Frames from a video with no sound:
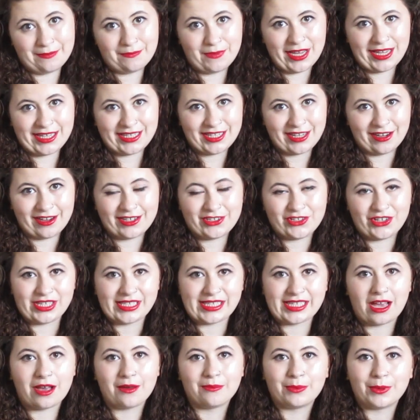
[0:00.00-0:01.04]
my entire
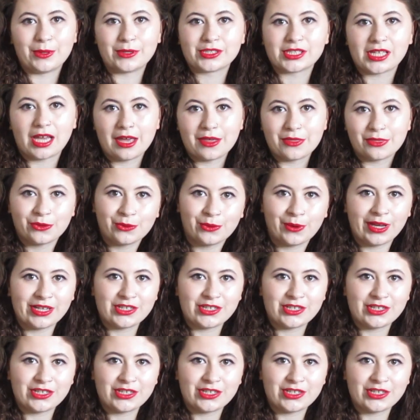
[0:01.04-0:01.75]
dressing up box, I thought